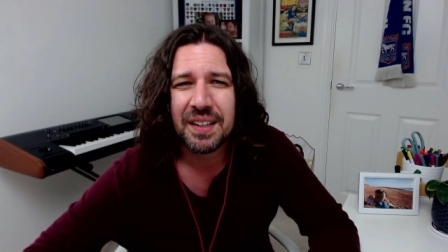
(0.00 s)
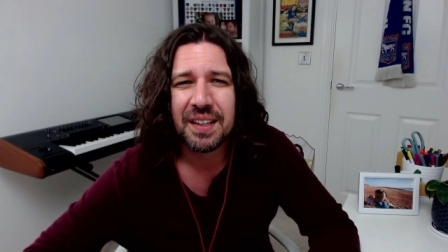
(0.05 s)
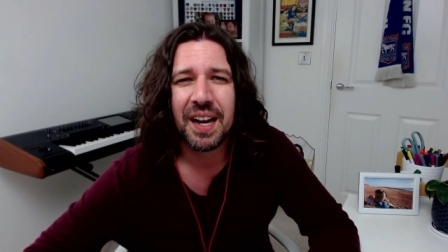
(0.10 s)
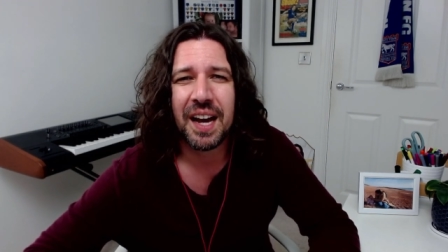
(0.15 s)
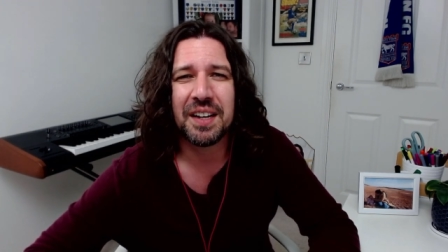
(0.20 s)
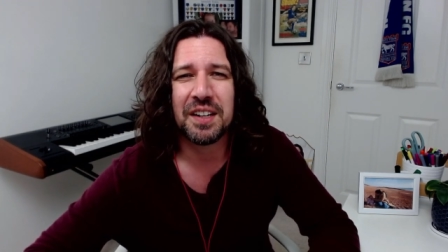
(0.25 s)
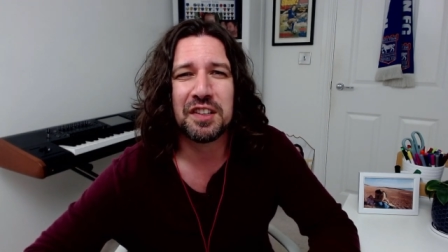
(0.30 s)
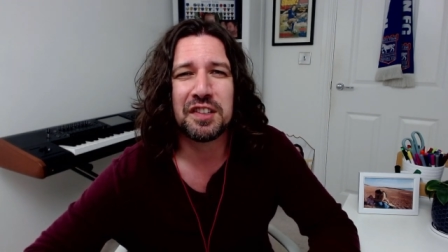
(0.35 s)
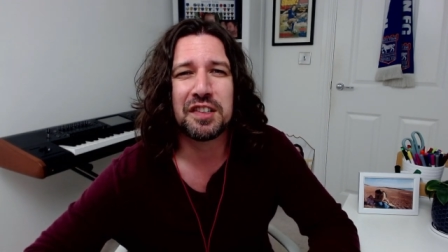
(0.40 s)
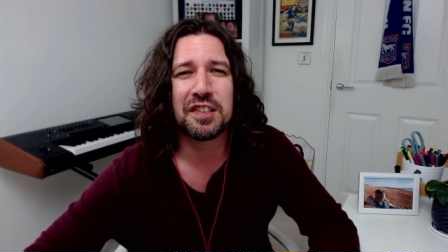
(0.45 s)

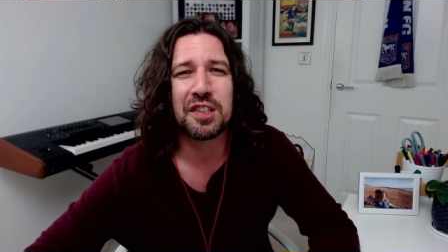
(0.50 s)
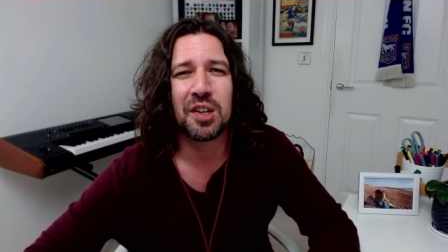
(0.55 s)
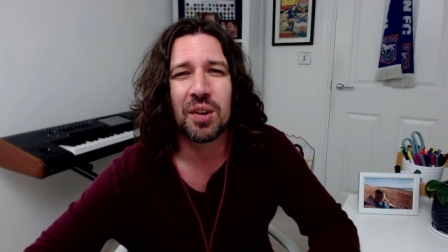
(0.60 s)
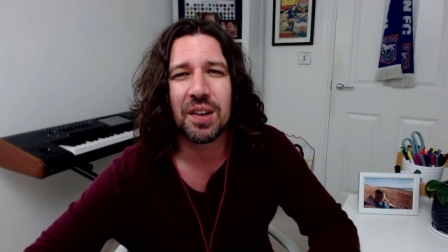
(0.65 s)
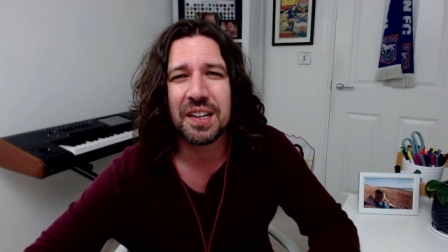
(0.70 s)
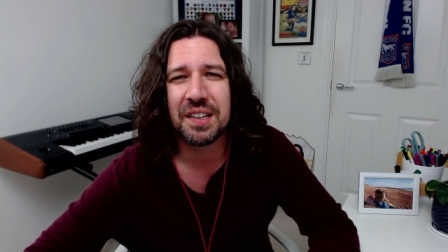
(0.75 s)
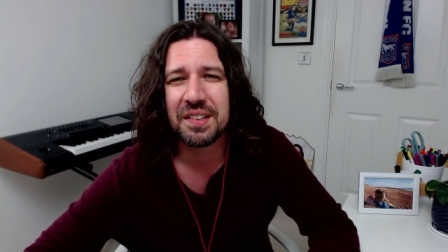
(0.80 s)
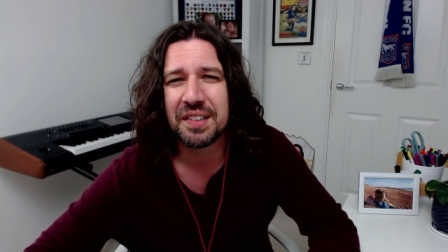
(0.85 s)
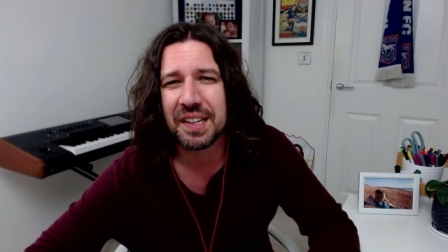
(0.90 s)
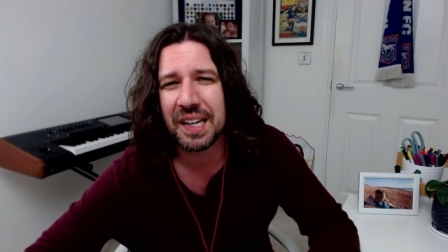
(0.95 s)
had a
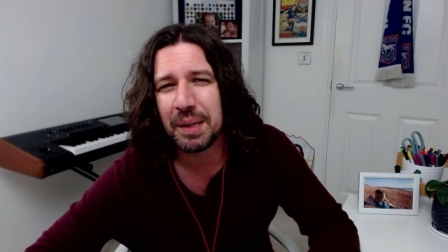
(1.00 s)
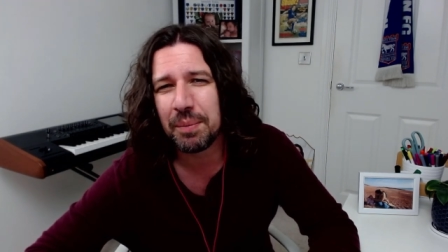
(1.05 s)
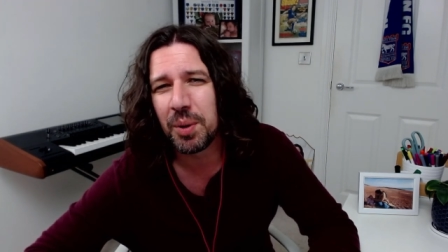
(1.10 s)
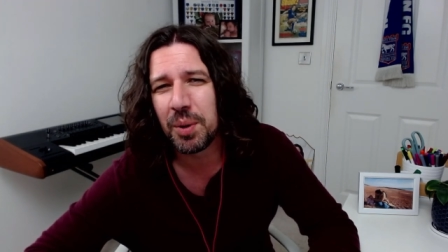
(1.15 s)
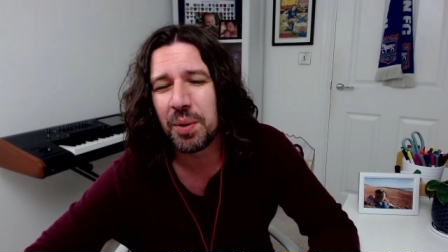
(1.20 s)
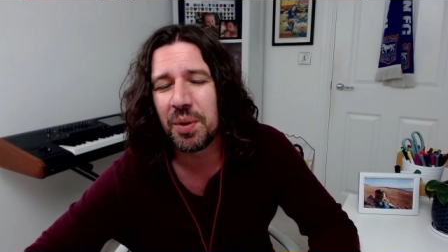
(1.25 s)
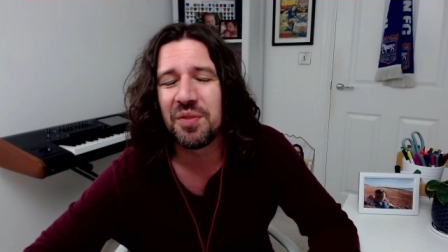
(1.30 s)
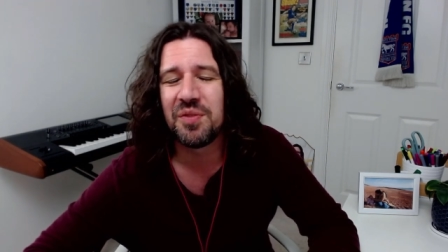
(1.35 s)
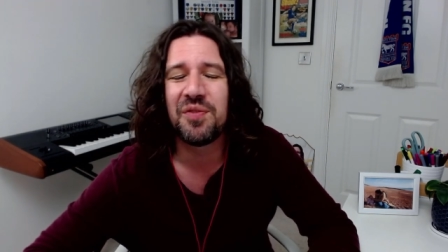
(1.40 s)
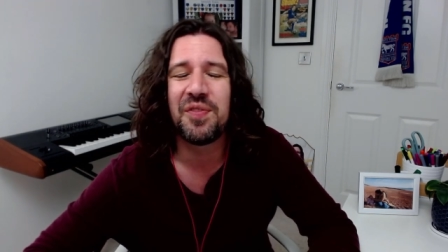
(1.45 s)
solid team
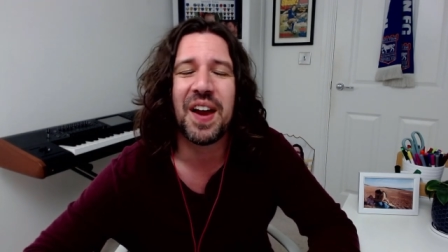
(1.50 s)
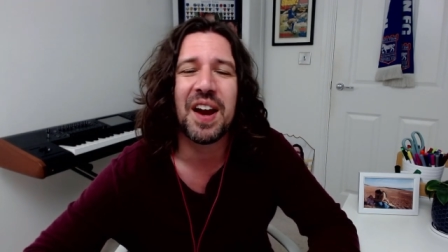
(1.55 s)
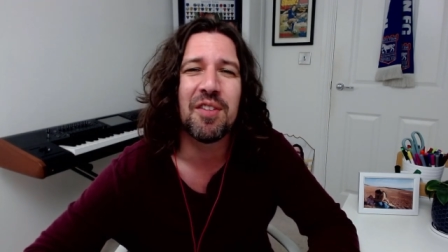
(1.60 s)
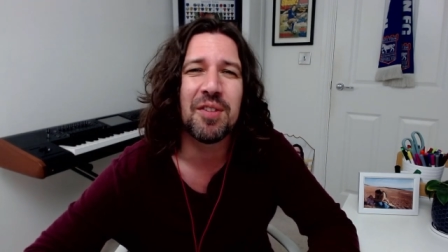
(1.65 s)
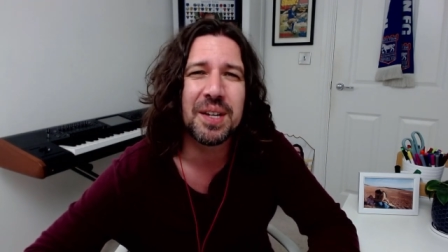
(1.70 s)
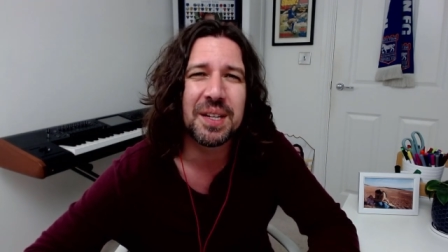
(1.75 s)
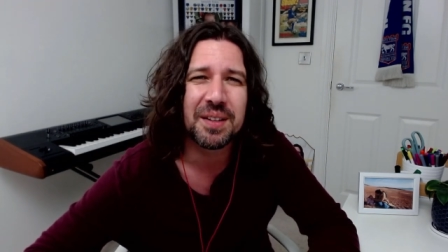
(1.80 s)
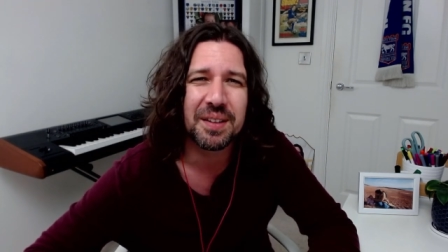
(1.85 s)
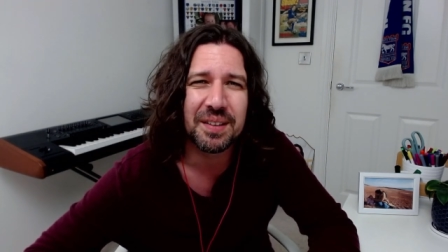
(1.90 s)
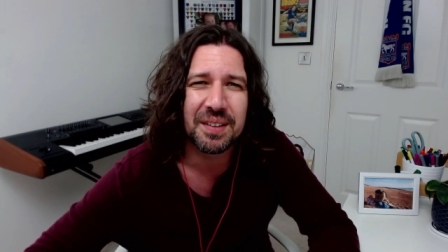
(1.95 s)
who were
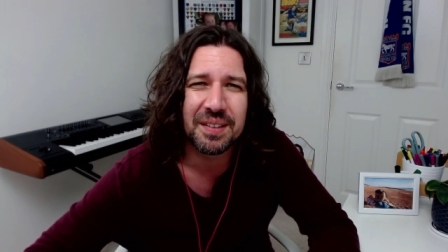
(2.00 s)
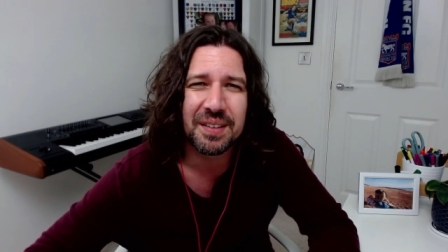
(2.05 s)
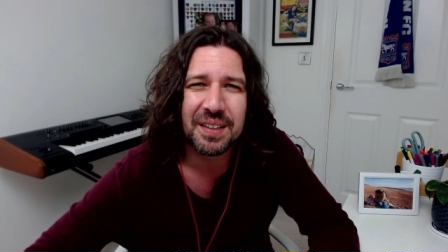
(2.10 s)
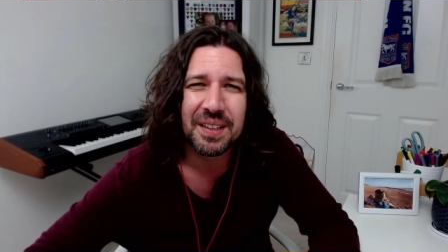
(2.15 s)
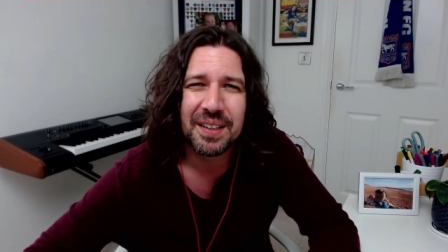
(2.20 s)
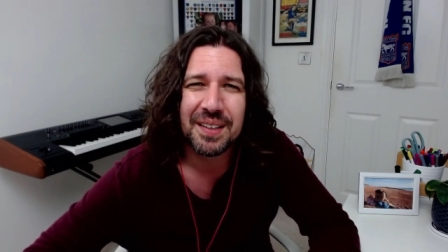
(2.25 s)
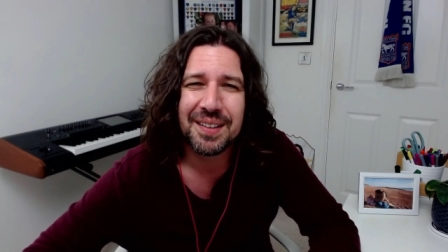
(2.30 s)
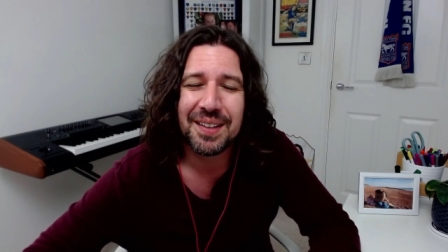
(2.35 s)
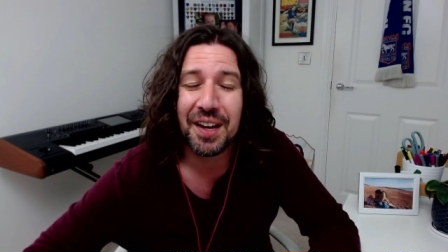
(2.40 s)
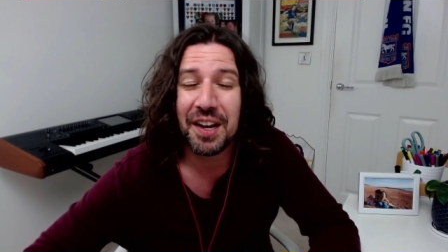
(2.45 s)
very good
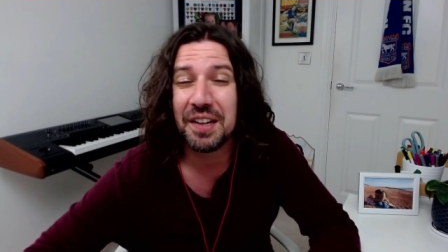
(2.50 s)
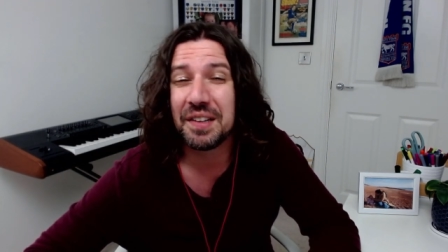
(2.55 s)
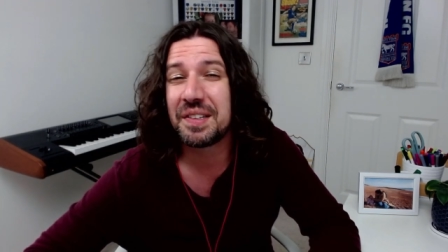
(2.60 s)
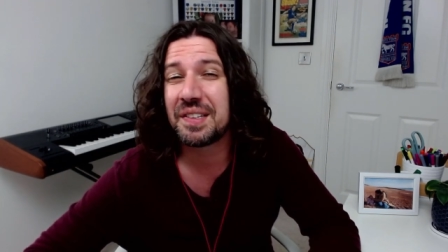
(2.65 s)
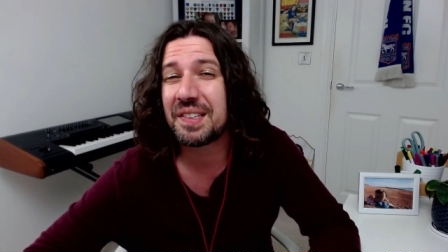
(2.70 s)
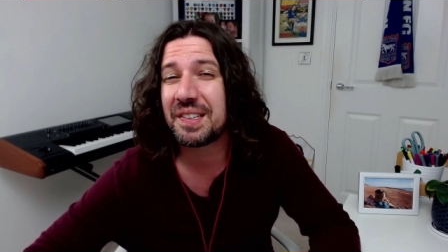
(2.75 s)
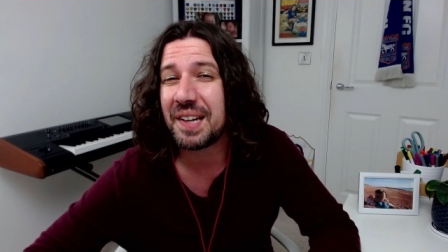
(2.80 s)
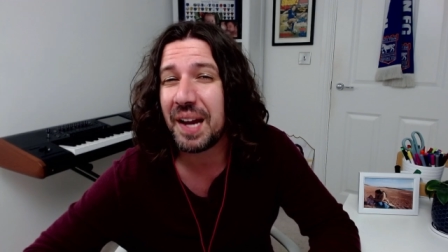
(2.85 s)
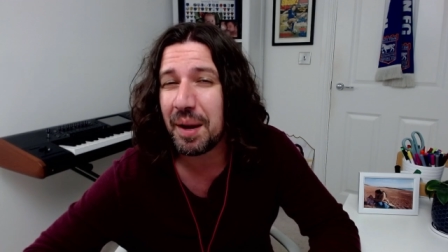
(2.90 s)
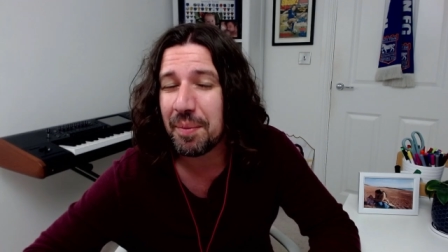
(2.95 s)
at
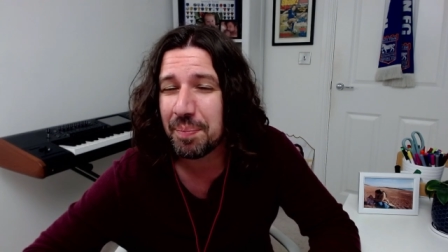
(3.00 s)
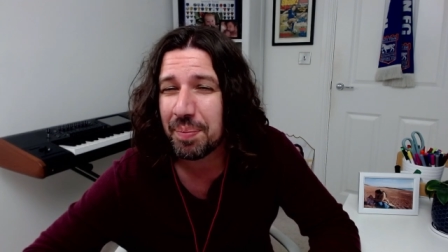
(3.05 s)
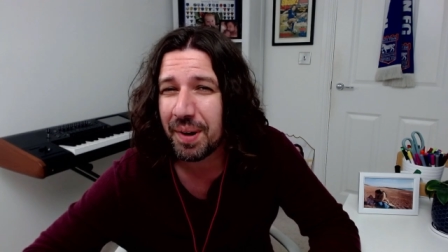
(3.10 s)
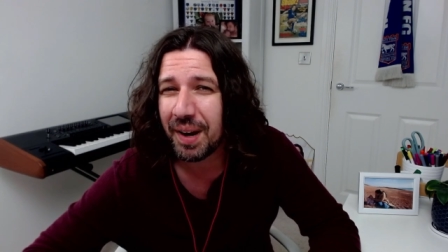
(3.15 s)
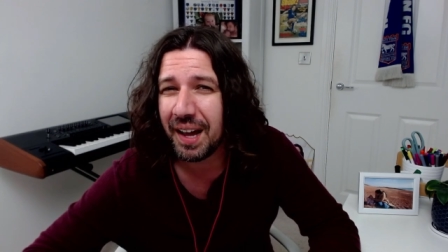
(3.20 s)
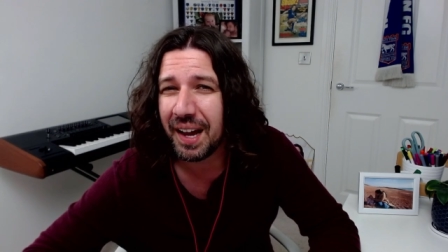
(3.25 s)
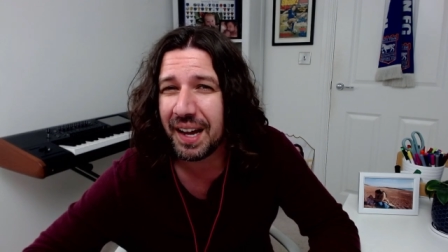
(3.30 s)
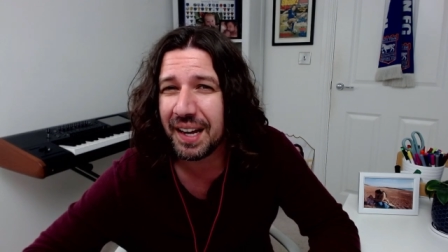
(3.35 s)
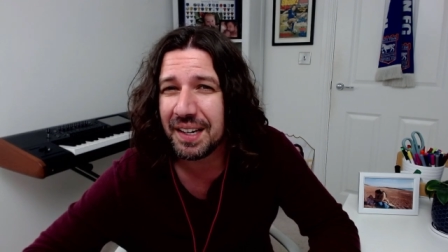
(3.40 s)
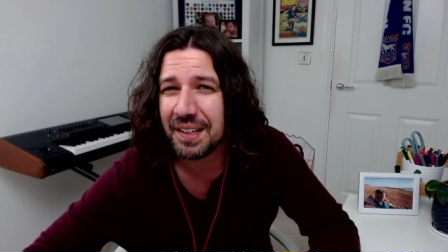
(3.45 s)
set
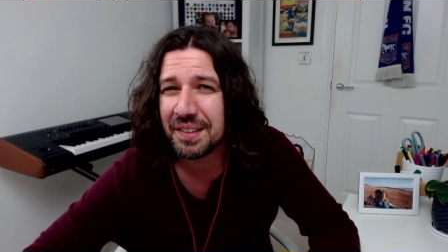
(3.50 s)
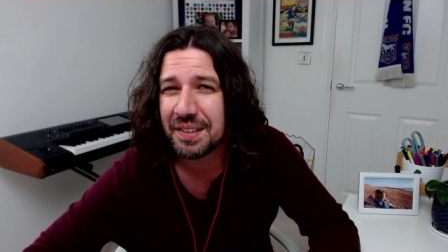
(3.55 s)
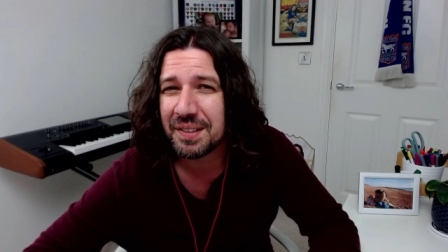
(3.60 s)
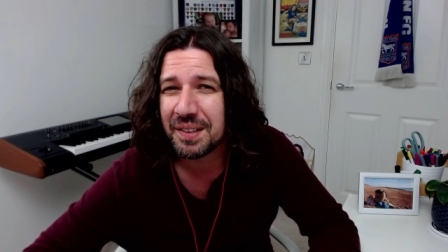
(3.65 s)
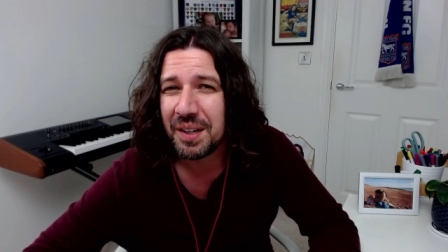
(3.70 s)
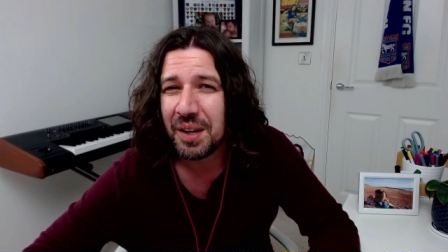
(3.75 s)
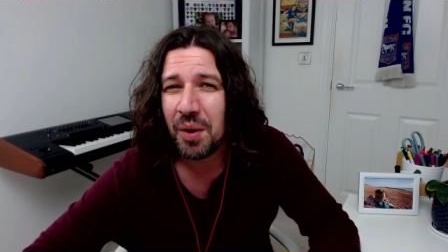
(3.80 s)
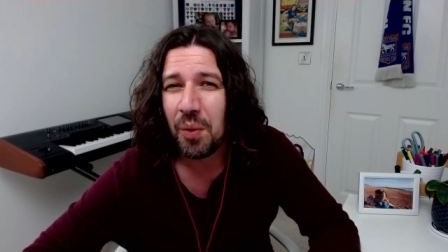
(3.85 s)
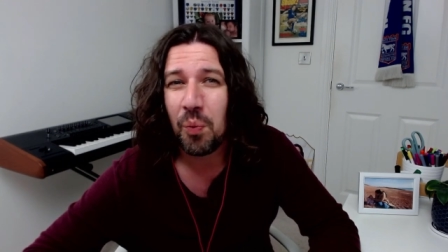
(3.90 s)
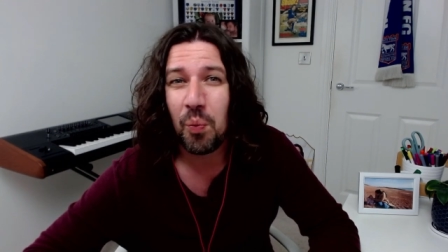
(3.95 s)
plays,